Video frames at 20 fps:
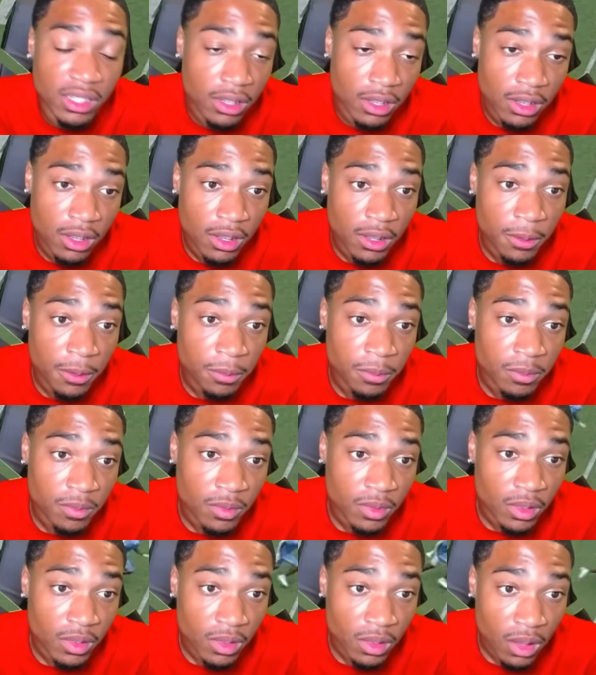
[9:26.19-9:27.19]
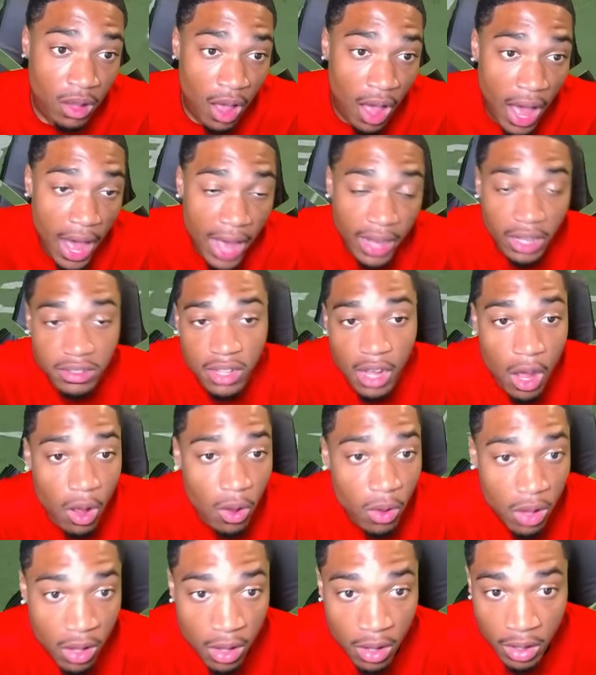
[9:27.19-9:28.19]
All right, let's
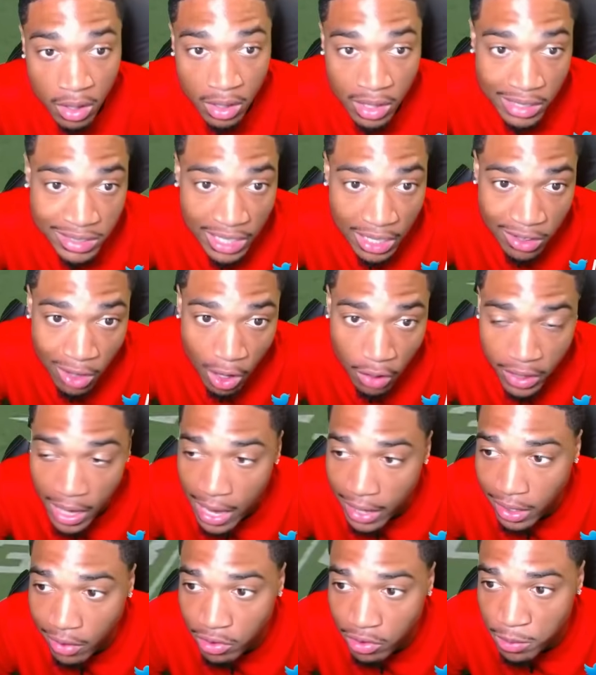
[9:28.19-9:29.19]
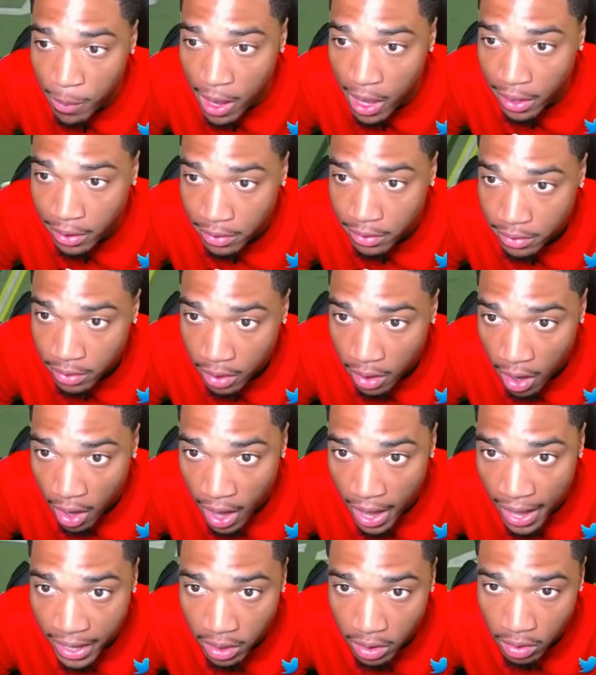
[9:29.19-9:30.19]
go. Let's see if North Carolina can respond. All
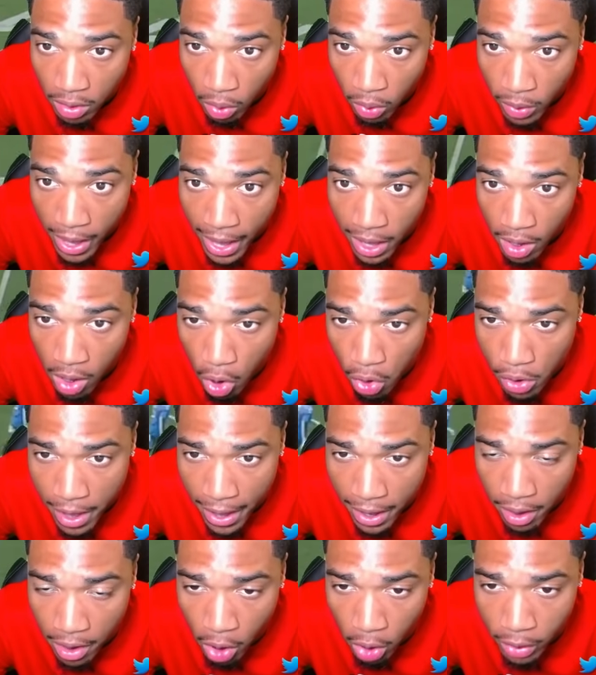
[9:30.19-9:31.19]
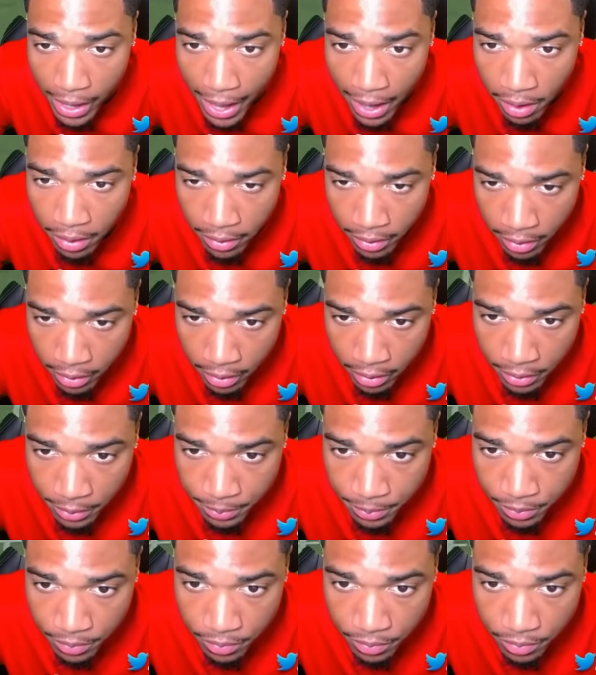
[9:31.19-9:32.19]
right. Okay. Okay. Okay.
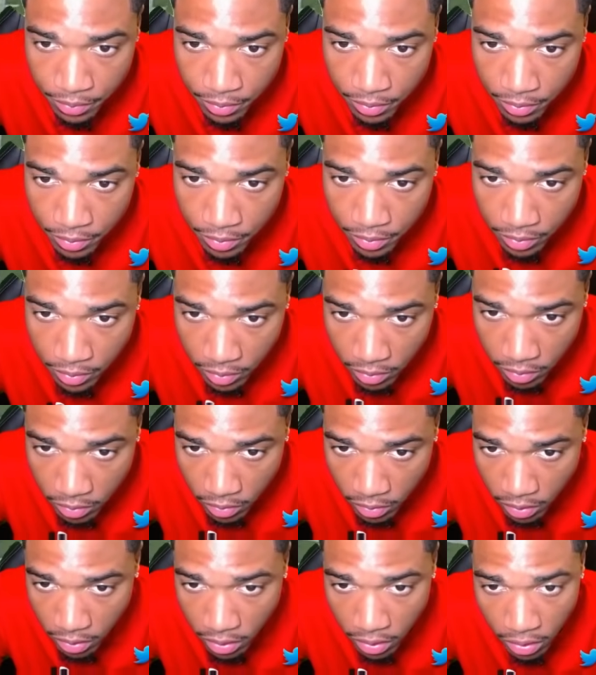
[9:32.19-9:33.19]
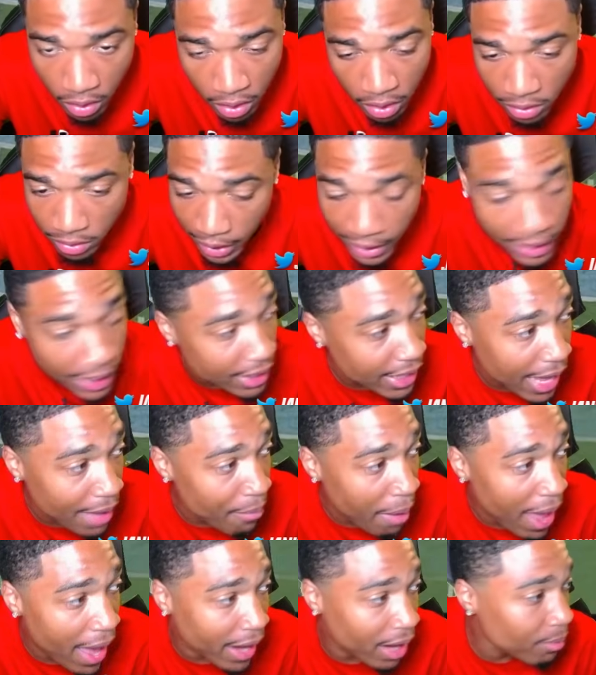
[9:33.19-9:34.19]
Nesbit gets into Duke's territory. They need
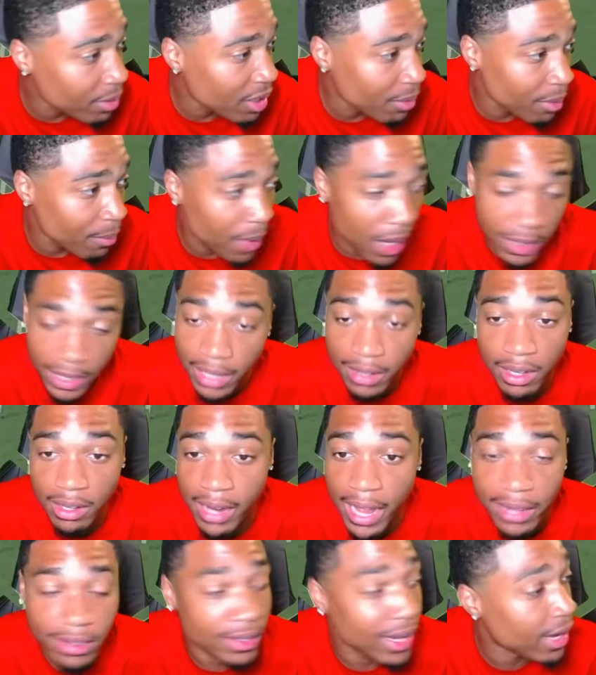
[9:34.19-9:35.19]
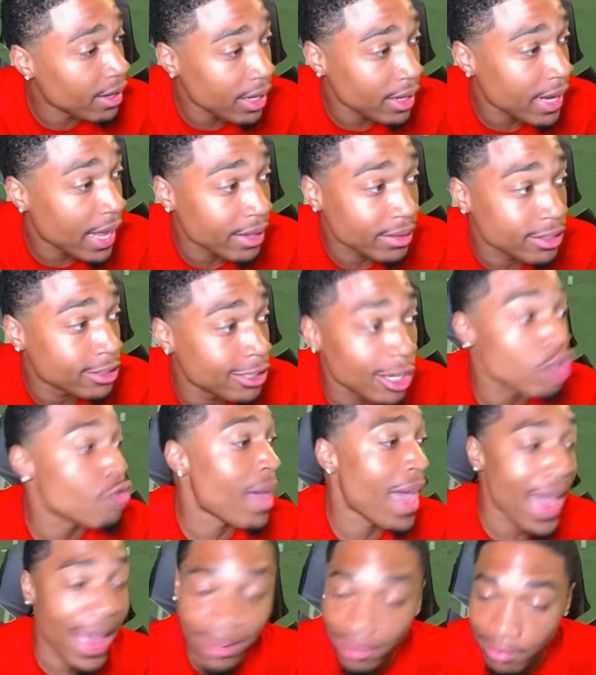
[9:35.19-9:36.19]
that bad. I'm gonna bud. They need that. They need that so bad.